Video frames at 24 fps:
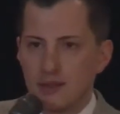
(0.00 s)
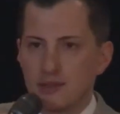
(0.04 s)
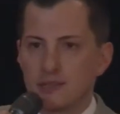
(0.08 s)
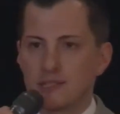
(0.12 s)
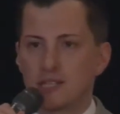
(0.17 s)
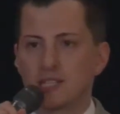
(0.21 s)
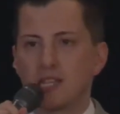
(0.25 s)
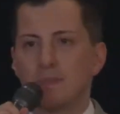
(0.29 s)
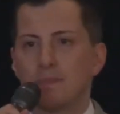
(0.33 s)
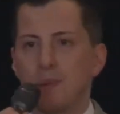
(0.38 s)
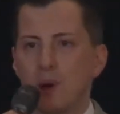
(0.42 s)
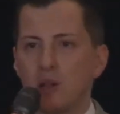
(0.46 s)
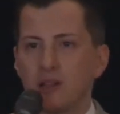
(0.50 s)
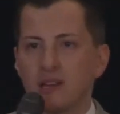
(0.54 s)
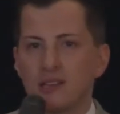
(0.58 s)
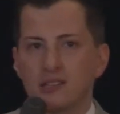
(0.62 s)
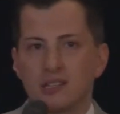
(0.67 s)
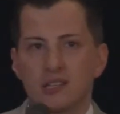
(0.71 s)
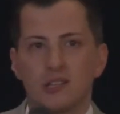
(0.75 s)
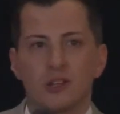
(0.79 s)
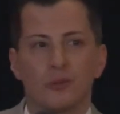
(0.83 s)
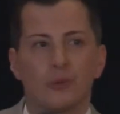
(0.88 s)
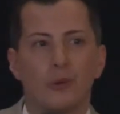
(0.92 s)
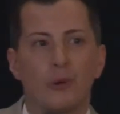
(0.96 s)
To the bullies
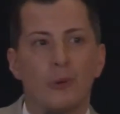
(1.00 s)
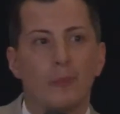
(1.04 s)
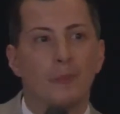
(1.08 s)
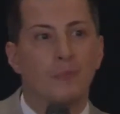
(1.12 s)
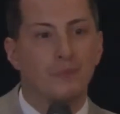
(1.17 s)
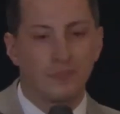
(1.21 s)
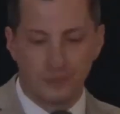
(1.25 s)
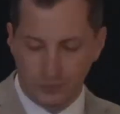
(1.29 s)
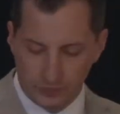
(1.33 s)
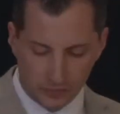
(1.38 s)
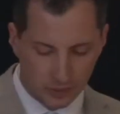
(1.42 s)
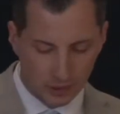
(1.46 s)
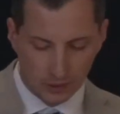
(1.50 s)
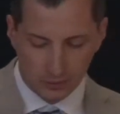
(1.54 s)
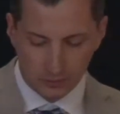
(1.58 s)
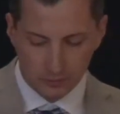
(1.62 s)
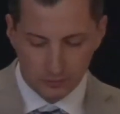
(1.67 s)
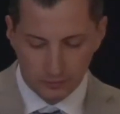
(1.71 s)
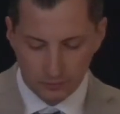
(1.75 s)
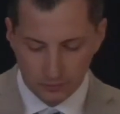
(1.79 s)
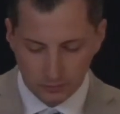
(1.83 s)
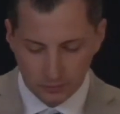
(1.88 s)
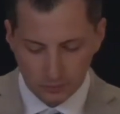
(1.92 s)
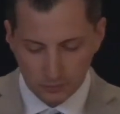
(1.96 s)
in the room,
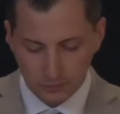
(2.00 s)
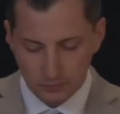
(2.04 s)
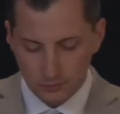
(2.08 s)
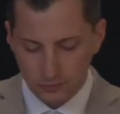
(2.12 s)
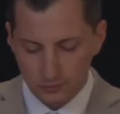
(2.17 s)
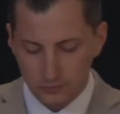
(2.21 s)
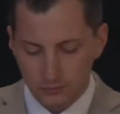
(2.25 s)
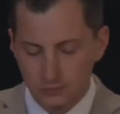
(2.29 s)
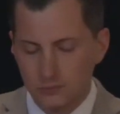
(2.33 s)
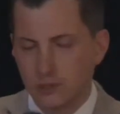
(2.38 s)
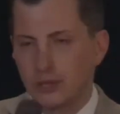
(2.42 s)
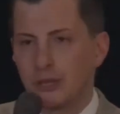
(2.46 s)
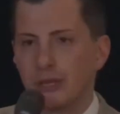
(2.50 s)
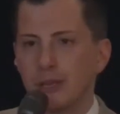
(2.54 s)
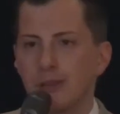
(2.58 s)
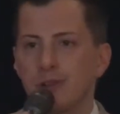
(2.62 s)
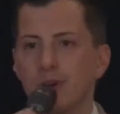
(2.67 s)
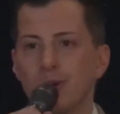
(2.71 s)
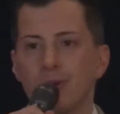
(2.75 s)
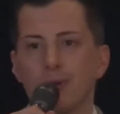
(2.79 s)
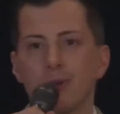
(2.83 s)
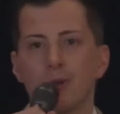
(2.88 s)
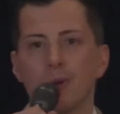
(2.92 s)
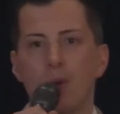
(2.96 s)
you
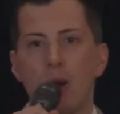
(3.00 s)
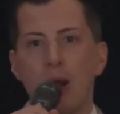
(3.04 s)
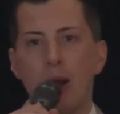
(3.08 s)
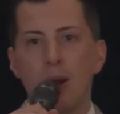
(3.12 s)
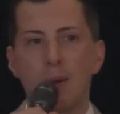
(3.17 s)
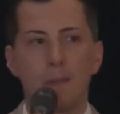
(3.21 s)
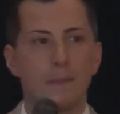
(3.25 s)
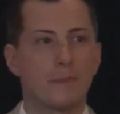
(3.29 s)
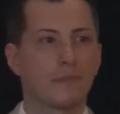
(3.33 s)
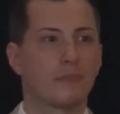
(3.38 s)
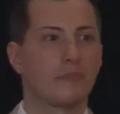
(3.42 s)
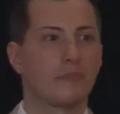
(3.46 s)
know who you are.